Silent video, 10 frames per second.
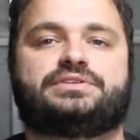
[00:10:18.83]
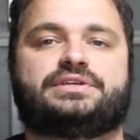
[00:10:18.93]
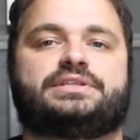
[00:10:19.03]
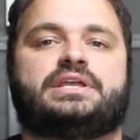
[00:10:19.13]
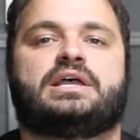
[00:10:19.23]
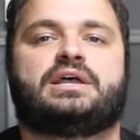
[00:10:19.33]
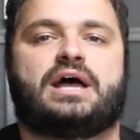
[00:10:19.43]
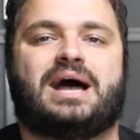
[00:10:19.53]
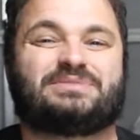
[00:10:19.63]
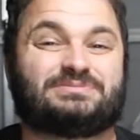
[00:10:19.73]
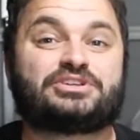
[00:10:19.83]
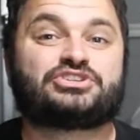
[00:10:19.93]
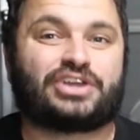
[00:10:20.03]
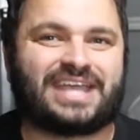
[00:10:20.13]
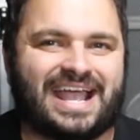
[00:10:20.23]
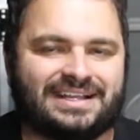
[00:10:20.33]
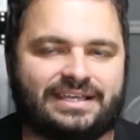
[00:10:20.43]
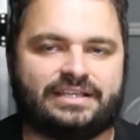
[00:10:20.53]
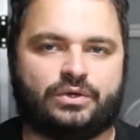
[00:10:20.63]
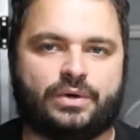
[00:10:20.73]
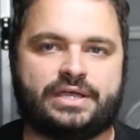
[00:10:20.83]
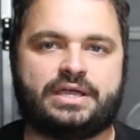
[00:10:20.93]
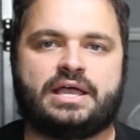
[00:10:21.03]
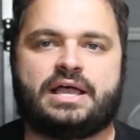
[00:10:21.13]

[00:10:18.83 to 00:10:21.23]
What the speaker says: it as much as I can anyway.